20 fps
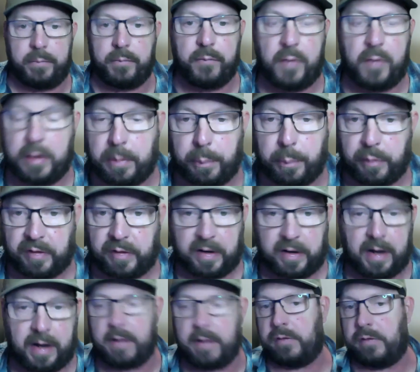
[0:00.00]

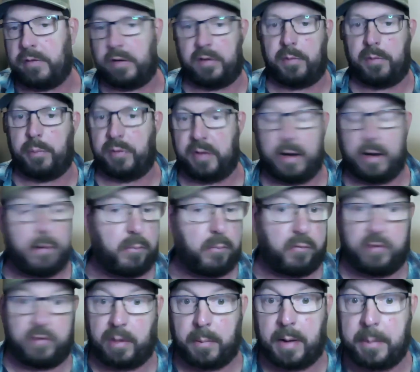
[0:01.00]
50%, 60%,
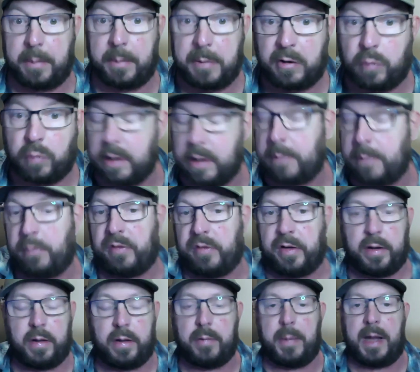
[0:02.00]
some might be
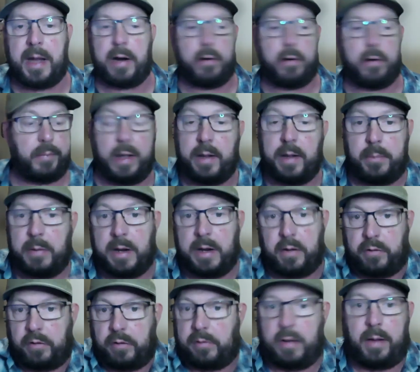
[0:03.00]
20%, doesn't matter. I mean,
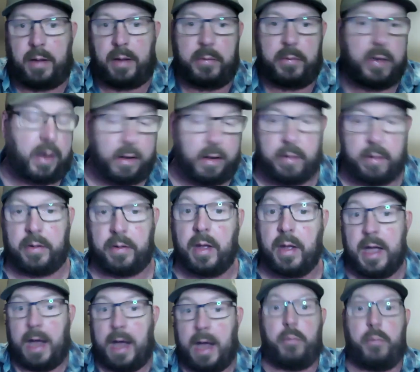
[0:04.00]
it just, I mean,
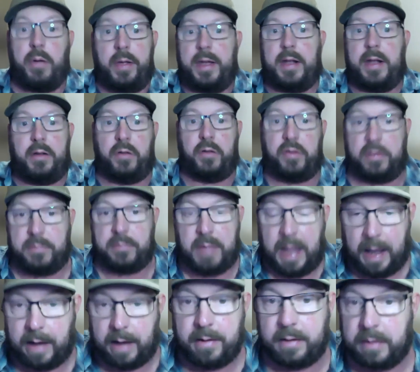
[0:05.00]
it really just,
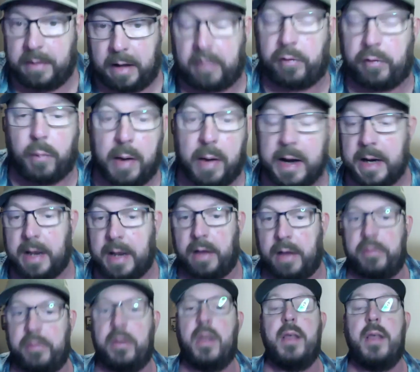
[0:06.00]
uh, that's the way it
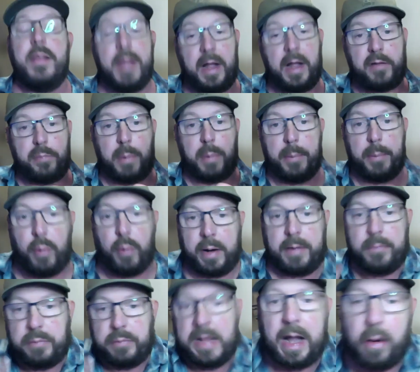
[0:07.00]
is. That's my point.
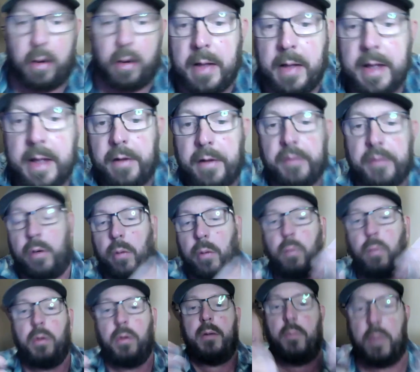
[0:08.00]
Now, so
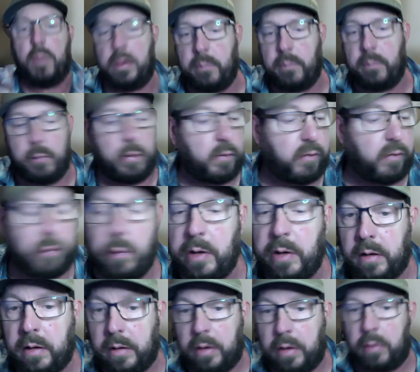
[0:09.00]
what, what, what, so what
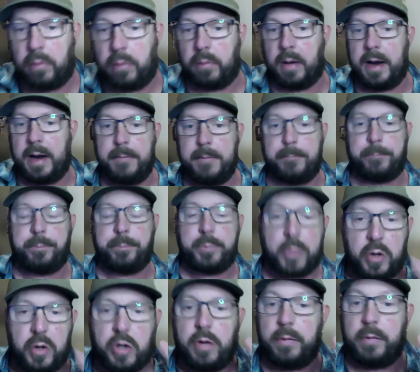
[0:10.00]
do you do, right?
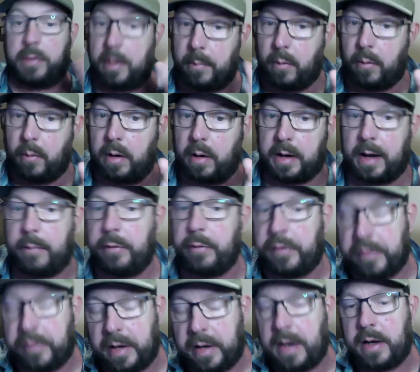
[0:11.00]
Number one, I would
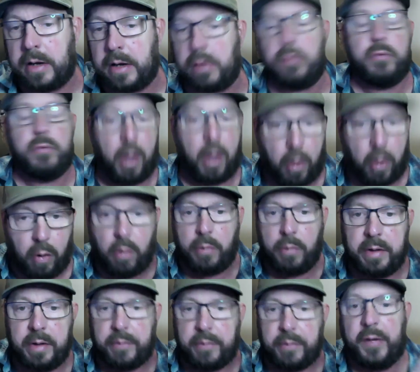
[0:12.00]
say to you,
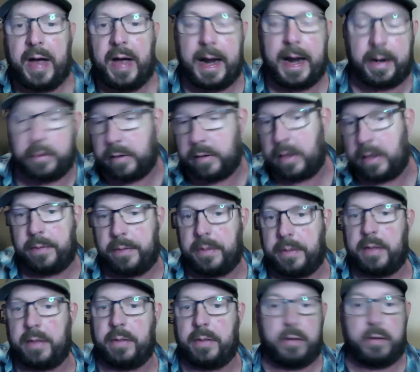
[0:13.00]
own the fact that,
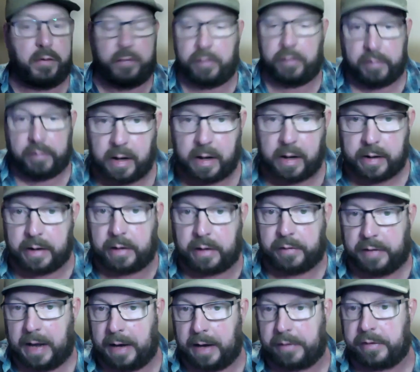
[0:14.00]
that this is not an
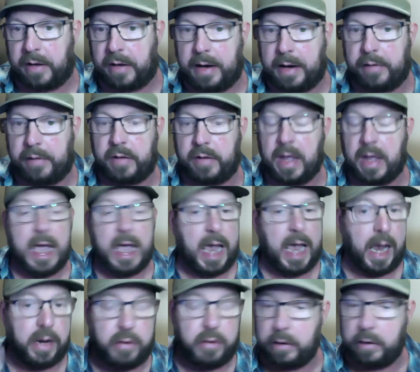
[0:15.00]
exact science
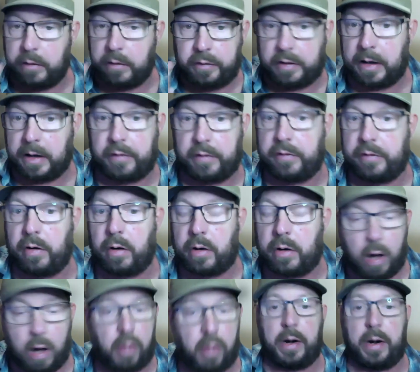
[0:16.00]
and you just got to start
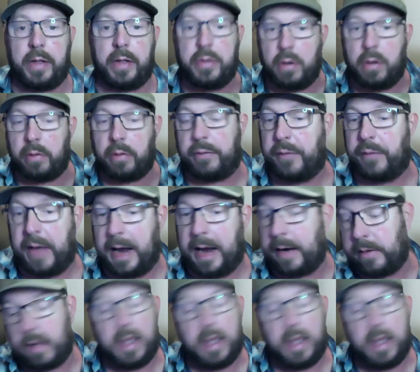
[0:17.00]
calling and know the fact